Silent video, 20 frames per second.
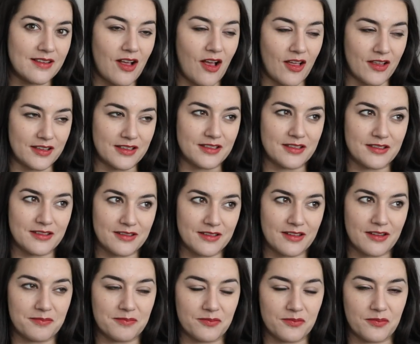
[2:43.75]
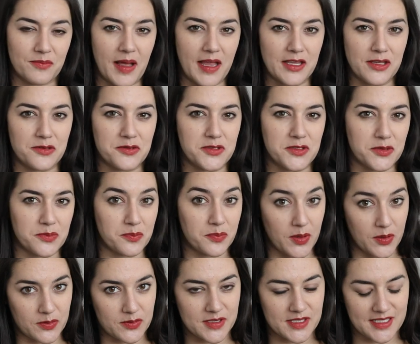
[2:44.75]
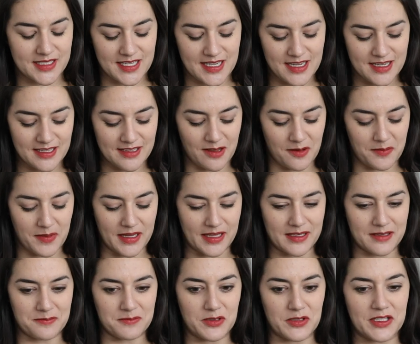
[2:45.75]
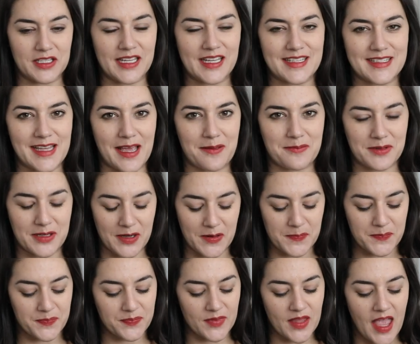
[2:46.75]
on my YouTube post on my community tab here.